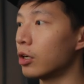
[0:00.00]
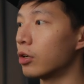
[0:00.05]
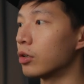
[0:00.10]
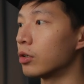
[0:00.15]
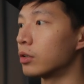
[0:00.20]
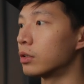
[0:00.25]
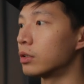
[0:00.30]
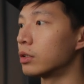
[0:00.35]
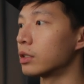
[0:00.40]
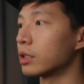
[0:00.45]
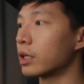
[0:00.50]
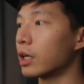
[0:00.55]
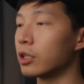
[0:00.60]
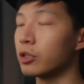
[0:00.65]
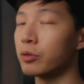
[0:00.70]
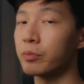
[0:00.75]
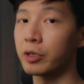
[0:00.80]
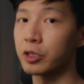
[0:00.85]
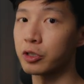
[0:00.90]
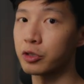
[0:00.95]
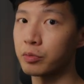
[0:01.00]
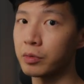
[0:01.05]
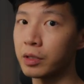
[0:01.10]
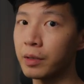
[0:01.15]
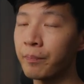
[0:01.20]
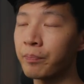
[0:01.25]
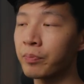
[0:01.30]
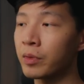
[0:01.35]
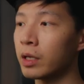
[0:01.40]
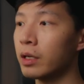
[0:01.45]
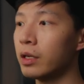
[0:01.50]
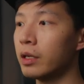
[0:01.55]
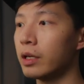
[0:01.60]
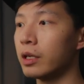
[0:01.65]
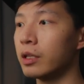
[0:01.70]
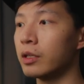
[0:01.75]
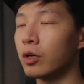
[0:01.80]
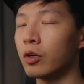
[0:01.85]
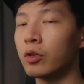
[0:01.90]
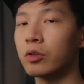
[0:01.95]
or the color management
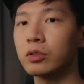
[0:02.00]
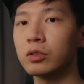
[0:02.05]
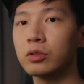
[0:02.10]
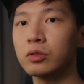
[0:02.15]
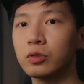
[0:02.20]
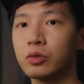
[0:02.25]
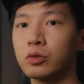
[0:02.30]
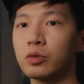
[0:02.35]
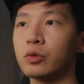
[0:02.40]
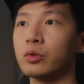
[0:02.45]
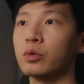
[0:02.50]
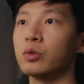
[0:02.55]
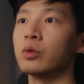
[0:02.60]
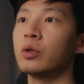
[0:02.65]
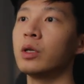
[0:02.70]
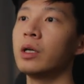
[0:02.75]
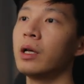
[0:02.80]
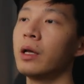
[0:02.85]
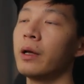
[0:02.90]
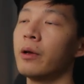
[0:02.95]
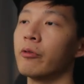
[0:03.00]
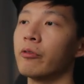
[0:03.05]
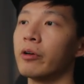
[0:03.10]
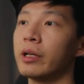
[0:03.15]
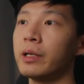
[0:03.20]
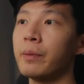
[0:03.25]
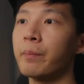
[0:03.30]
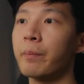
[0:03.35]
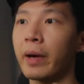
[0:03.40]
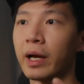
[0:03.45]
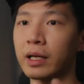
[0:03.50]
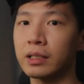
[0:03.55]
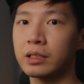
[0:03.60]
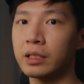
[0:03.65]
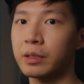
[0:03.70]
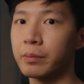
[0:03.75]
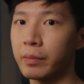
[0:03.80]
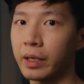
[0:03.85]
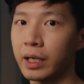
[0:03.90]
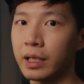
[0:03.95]
in order to really
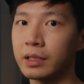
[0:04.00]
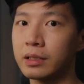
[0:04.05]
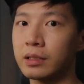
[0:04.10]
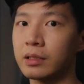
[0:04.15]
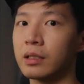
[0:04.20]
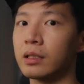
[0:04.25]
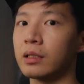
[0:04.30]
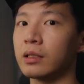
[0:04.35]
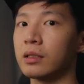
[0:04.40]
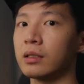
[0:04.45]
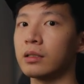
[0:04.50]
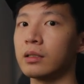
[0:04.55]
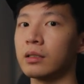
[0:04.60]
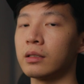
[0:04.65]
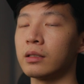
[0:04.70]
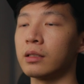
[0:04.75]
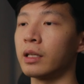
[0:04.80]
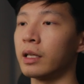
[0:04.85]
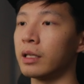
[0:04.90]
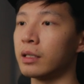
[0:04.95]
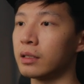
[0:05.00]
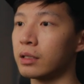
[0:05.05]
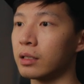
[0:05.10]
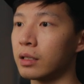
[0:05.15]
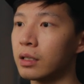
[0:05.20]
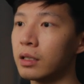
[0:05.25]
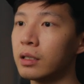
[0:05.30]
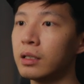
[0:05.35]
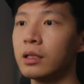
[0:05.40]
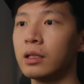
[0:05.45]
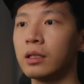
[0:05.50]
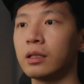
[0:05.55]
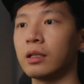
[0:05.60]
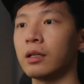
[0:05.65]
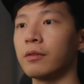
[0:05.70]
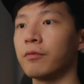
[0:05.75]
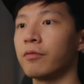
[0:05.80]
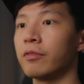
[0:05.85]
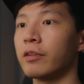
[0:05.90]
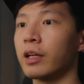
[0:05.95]
maximize that data,
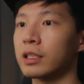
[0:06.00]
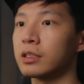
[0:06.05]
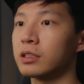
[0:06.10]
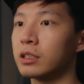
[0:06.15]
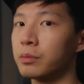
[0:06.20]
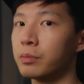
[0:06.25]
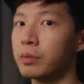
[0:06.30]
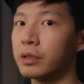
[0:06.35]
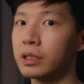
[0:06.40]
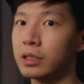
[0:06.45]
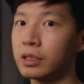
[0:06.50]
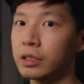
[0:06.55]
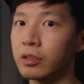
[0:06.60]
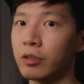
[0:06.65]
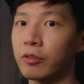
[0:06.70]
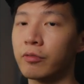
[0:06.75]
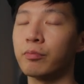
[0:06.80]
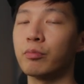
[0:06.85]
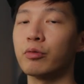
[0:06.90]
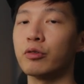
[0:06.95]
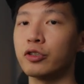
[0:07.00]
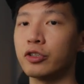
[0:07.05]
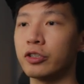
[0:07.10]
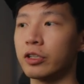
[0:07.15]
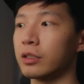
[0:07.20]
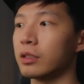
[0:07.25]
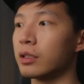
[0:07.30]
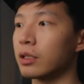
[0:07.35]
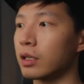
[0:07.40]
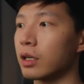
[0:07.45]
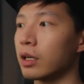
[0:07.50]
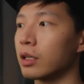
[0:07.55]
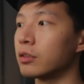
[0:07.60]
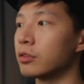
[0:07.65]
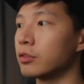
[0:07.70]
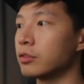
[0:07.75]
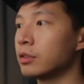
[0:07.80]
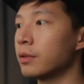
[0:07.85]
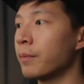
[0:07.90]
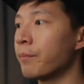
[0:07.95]
that flexibility of pushing the
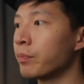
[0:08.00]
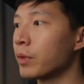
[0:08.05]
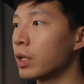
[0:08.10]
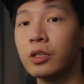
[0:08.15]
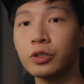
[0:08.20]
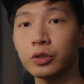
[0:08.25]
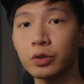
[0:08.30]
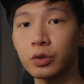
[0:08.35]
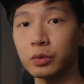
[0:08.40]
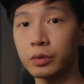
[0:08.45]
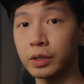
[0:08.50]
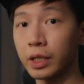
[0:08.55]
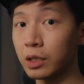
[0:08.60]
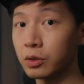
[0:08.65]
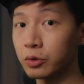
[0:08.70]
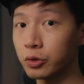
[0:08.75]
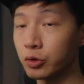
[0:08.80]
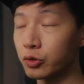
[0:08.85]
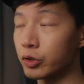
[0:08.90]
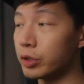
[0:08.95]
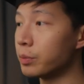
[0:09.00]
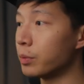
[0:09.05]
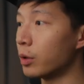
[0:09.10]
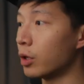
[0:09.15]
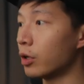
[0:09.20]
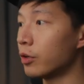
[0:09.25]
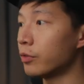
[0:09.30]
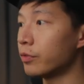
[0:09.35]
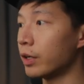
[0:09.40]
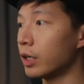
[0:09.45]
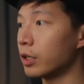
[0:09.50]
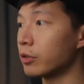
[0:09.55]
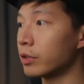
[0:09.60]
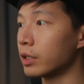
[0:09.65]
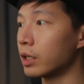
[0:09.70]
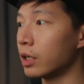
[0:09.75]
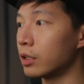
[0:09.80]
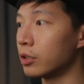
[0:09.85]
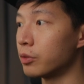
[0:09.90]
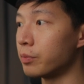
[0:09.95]
colors. So downstream of our
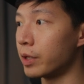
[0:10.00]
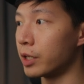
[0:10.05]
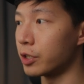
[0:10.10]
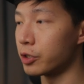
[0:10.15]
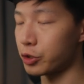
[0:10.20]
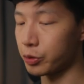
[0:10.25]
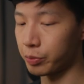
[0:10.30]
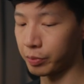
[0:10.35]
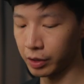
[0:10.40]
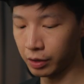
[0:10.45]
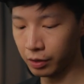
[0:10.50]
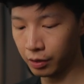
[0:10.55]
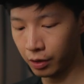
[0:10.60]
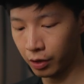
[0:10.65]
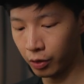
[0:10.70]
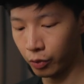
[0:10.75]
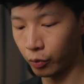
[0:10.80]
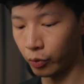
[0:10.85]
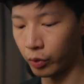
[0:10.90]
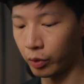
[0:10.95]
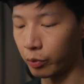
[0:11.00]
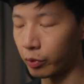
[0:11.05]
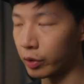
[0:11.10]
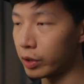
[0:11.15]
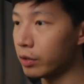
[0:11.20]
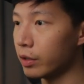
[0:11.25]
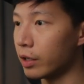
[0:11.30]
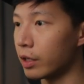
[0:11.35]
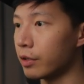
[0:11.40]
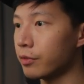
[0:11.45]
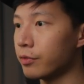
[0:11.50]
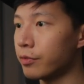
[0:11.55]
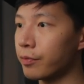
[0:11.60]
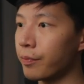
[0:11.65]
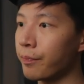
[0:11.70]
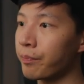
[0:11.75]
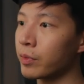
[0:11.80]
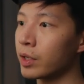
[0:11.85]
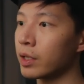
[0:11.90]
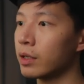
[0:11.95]
color management, we will have
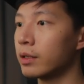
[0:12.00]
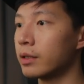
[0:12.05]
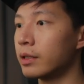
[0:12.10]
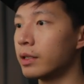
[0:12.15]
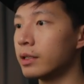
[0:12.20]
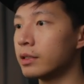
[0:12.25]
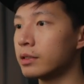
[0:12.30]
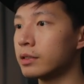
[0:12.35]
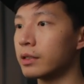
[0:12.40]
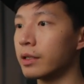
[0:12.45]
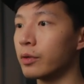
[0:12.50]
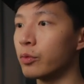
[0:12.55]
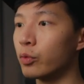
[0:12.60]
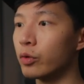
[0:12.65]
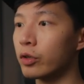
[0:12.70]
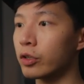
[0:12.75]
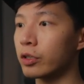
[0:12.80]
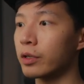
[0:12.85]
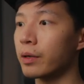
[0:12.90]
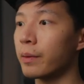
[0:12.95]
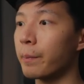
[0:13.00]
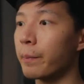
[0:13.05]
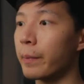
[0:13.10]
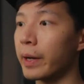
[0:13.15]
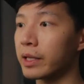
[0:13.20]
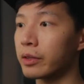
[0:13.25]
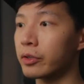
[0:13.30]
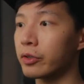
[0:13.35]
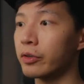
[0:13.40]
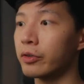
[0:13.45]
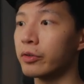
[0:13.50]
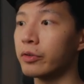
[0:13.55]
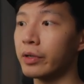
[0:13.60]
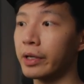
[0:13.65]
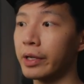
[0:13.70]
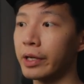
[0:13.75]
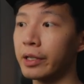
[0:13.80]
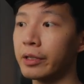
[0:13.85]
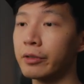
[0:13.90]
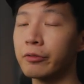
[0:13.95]
things that work better
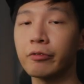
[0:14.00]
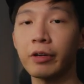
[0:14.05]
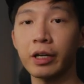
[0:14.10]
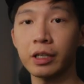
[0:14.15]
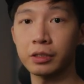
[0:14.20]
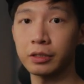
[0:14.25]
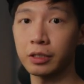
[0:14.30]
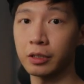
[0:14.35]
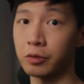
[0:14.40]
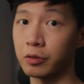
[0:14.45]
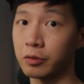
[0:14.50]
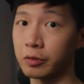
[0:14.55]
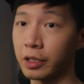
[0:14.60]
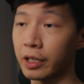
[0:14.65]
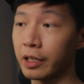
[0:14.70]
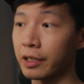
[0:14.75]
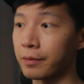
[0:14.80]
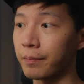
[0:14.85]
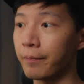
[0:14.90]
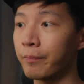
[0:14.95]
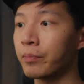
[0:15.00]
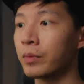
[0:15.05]
in Rec.709.